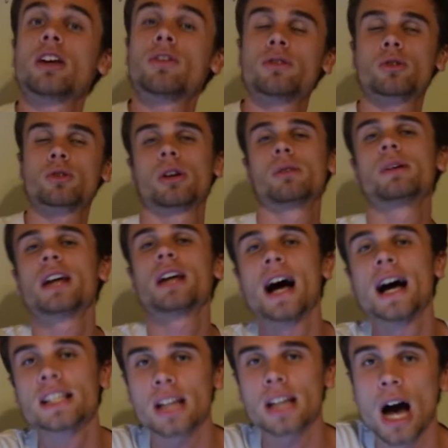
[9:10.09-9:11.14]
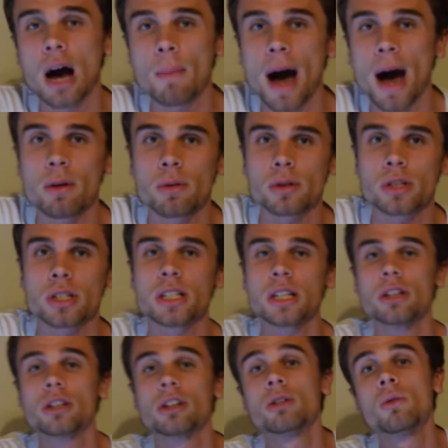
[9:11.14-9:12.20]
for joining me, guys. I will see
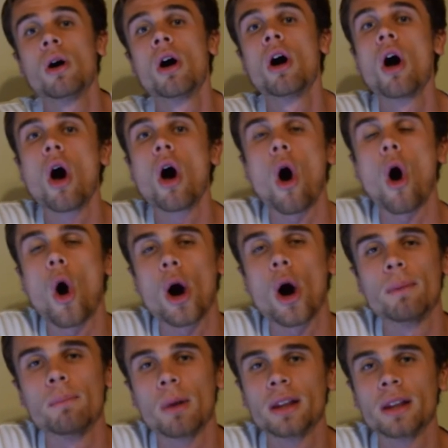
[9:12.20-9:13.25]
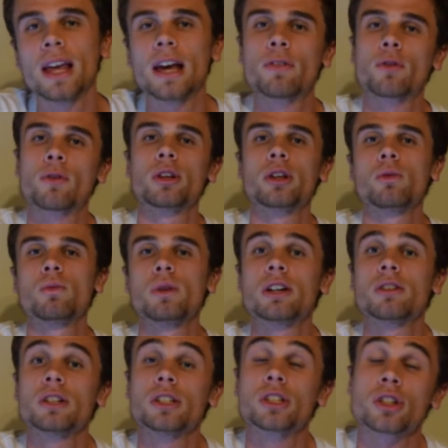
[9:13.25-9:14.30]
you on Monday for the
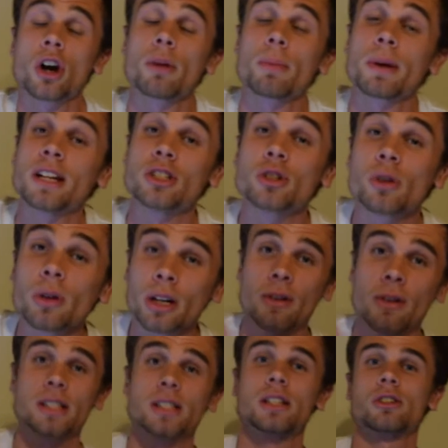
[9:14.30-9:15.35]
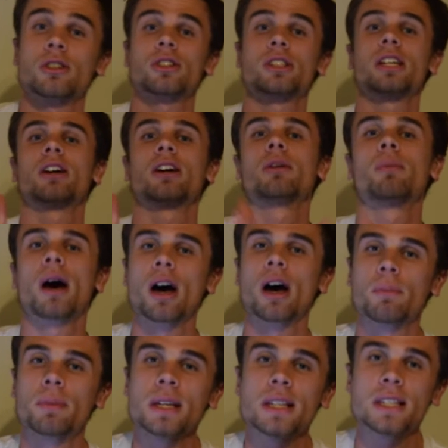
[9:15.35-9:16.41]
weekly chirp. Enjoy the rest of your Cinco de Mayo.
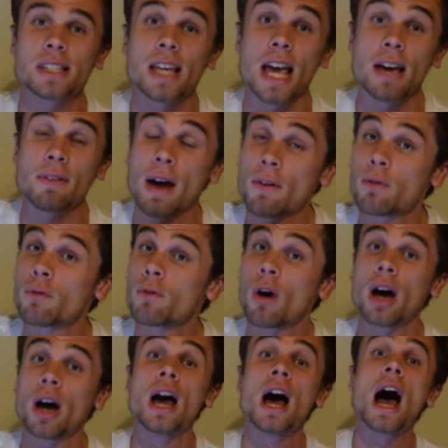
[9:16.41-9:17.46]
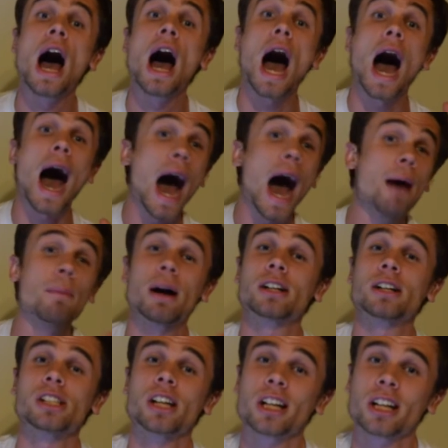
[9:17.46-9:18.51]
Be safe. Have fun. I'm
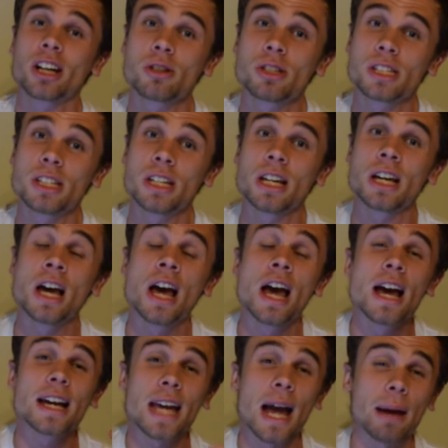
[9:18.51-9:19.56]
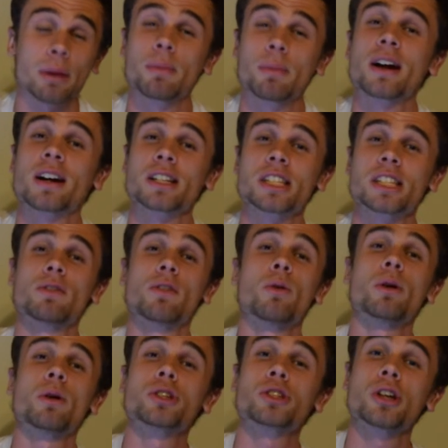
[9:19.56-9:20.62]
actually going to go see Captain America Civil
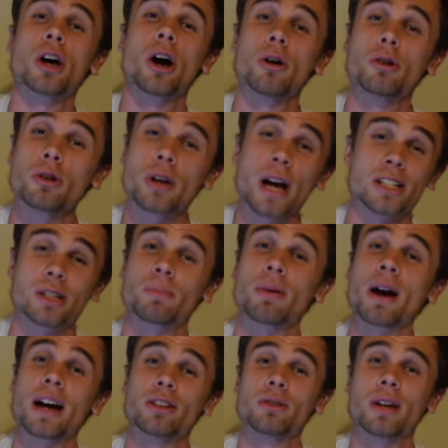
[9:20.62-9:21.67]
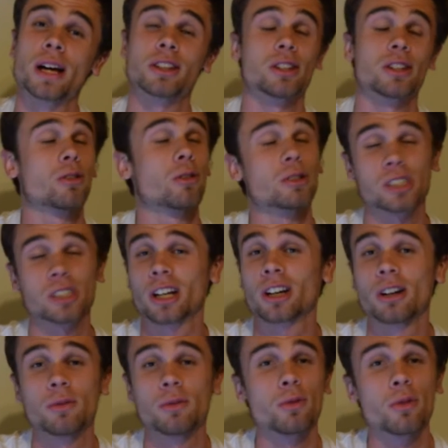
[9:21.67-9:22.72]
War, so you guys should probably do that too. It looks like a
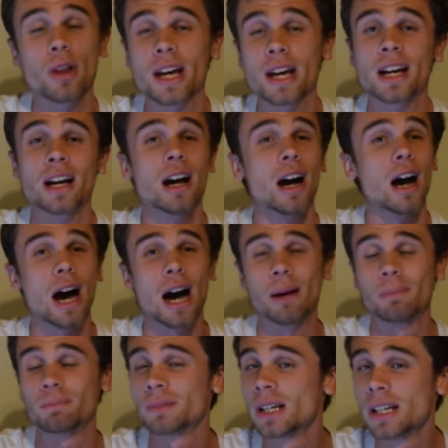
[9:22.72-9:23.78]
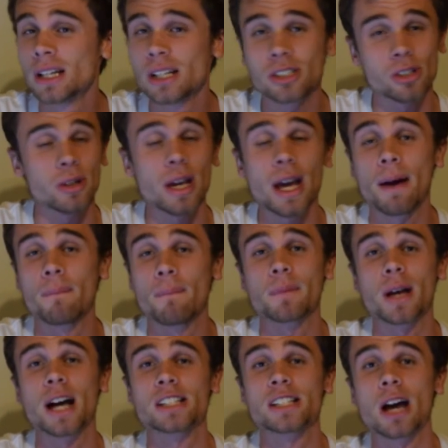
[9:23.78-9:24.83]
good flick. So yeah,
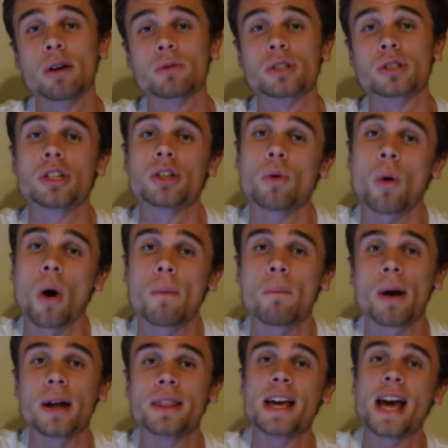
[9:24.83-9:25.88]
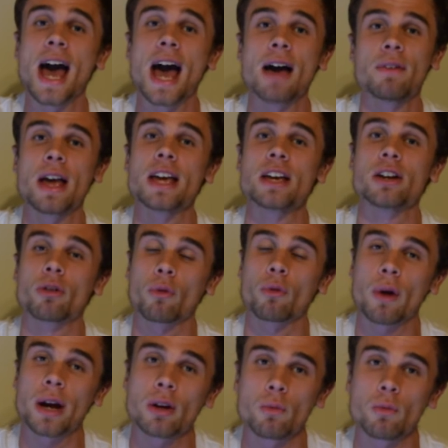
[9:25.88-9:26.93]
guys, I will see you on Monday. Have a
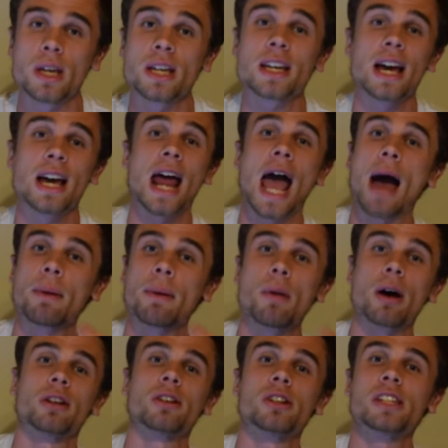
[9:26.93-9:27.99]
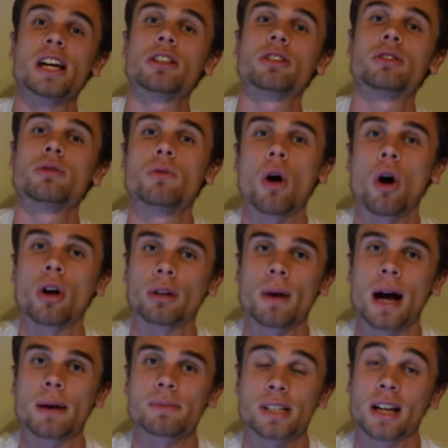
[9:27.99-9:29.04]
great weekend. Happy Mother's Day to all the
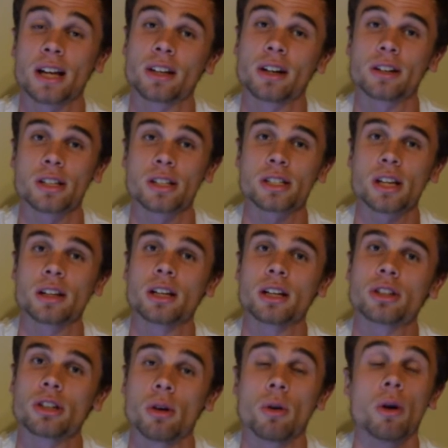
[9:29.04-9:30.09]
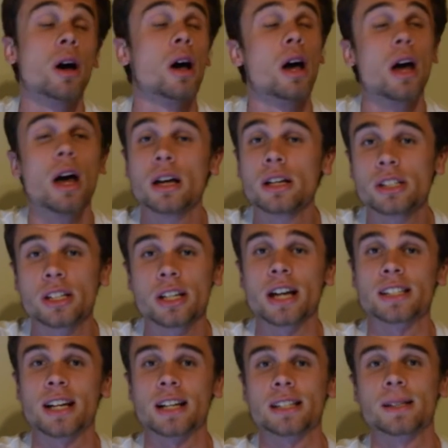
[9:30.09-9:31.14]
moms out there this Sunday too. See you guys
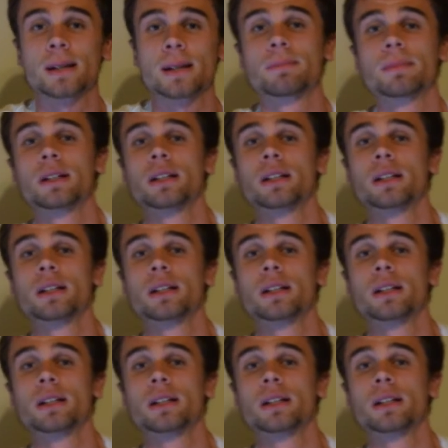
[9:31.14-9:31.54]
next time.